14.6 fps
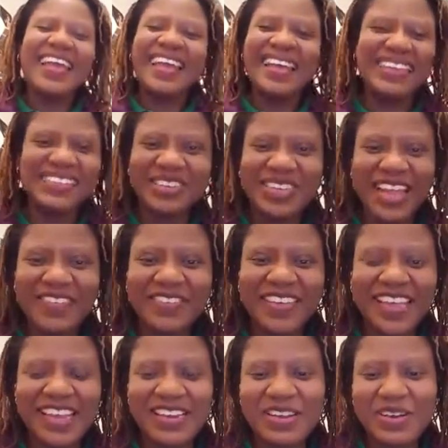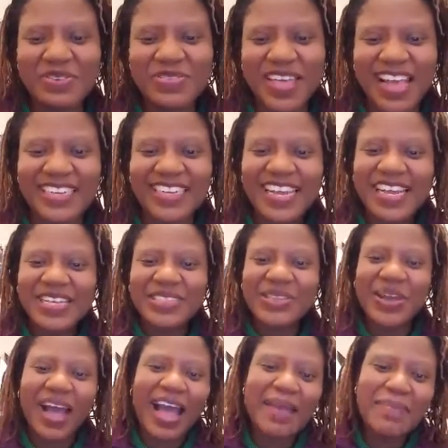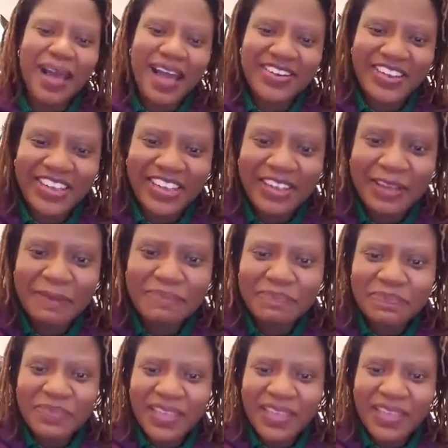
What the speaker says: He's not having any of that. So I'm out of here.